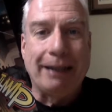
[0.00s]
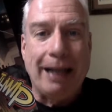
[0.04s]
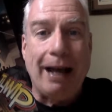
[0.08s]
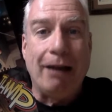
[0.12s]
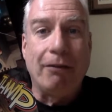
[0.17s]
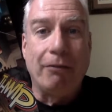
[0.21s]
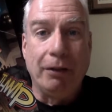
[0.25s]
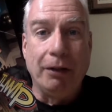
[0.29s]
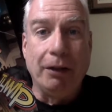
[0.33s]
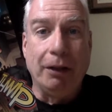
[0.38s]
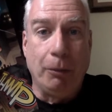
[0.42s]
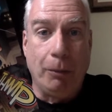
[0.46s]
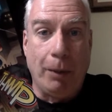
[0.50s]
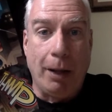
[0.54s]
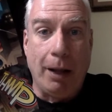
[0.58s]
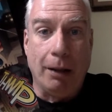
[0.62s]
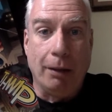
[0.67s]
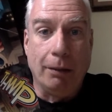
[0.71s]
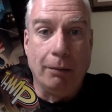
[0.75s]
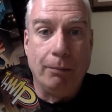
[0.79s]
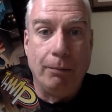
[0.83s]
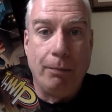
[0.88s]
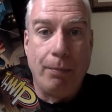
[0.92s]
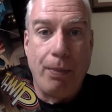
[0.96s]
that really
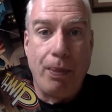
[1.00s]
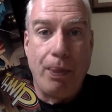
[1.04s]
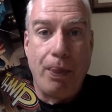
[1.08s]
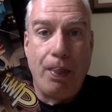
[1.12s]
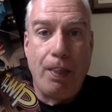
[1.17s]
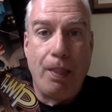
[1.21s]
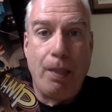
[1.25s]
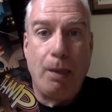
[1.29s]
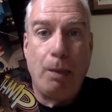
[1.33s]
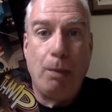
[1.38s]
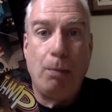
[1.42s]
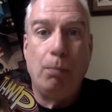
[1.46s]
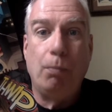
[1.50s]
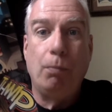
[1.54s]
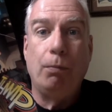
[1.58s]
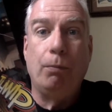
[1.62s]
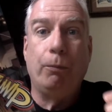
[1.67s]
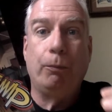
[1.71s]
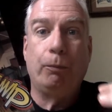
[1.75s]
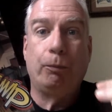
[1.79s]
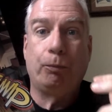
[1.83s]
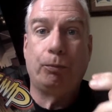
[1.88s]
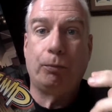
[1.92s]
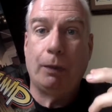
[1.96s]
well.
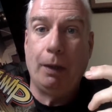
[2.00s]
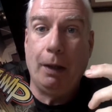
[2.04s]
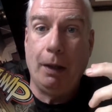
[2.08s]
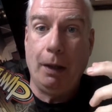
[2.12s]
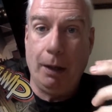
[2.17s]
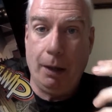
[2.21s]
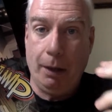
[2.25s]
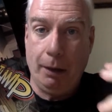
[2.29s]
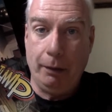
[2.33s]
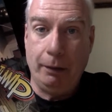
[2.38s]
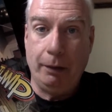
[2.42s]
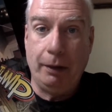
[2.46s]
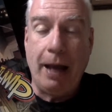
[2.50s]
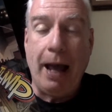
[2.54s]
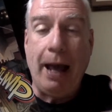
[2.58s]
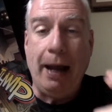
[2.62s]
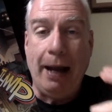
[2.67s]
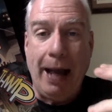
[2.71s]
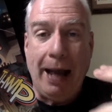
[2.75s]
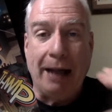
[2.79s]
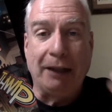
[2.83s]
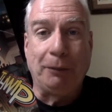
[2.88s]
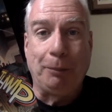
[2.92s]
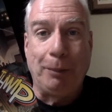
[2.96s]
Uh, that
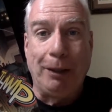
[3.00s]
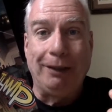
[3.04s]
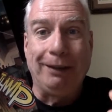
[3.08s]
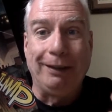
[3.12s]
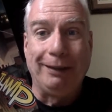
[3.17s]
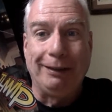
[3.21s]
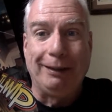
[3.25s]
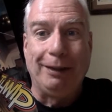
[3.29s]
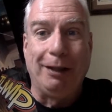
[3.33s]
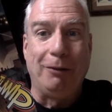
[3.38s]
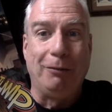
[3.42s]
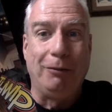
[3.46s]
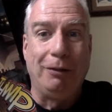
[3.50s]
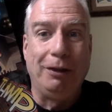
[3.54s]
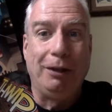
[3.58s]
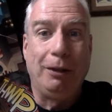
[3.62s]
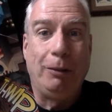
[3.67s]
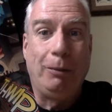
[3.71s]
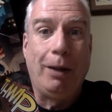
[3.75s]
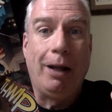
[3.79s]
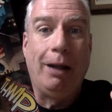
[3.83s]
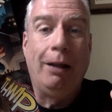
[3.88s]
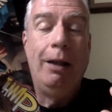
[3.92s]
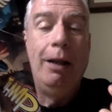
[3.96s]
aspect is done really
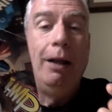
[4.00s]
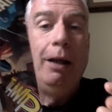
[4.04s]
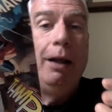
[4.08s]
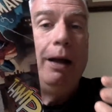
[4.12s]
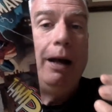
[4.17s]
well.